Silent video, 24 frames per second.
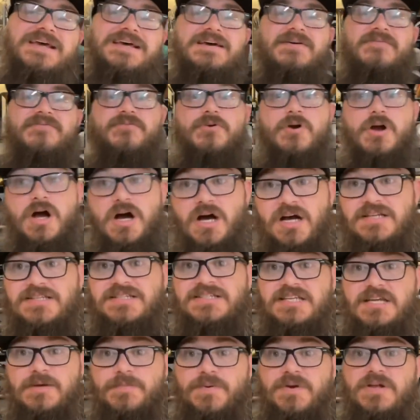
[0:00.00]
For us,
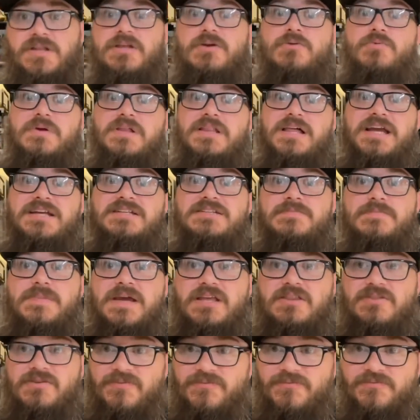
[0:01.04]
typically we like to
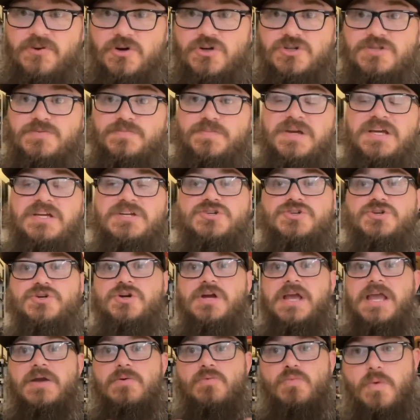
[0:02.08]
make the first picture
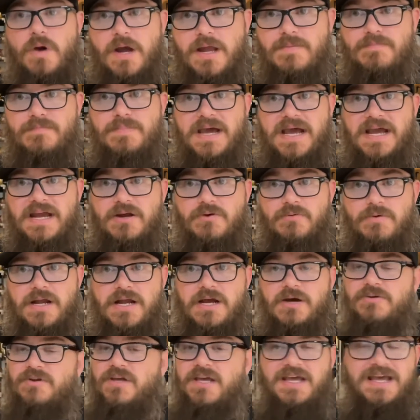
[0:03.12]
a white
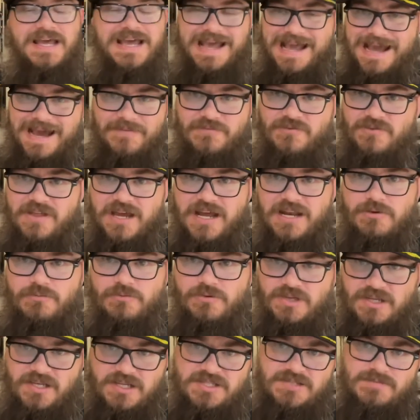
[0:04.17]
background. After that, it
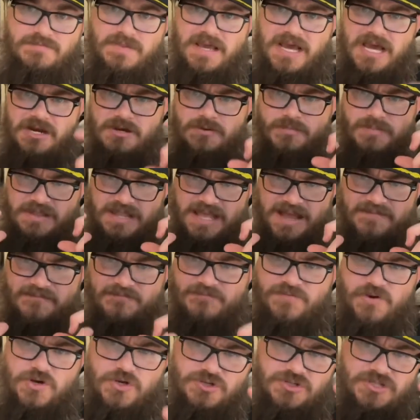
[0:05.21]
really doesn't matter, but that
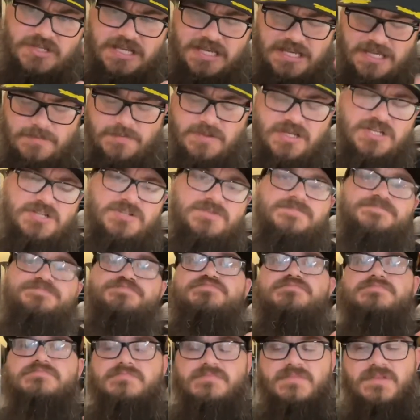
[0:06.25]
first image,
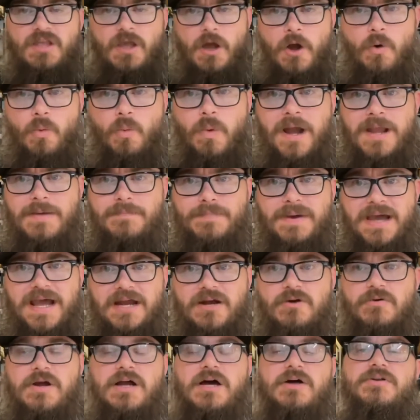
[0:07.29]
a white
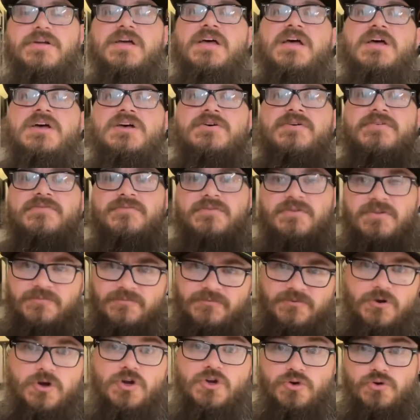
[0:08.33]
background
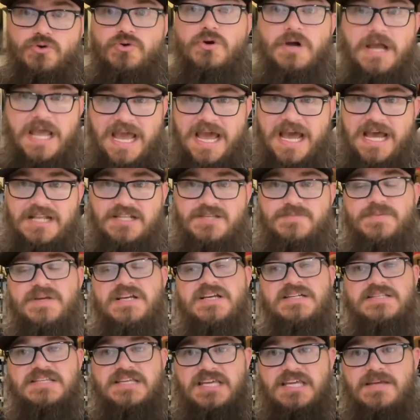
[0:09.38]
for Google Ads,
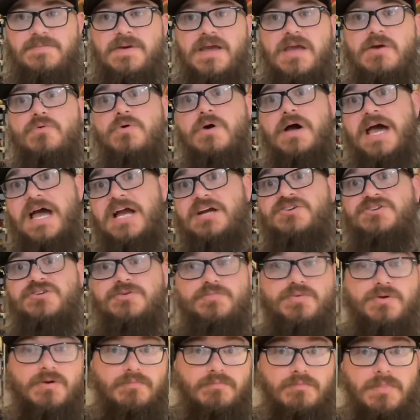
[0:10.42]
because eBay will actually
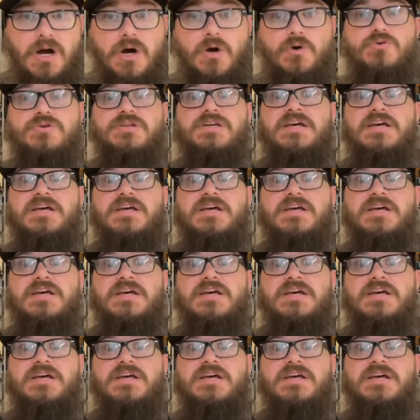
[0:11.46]
promote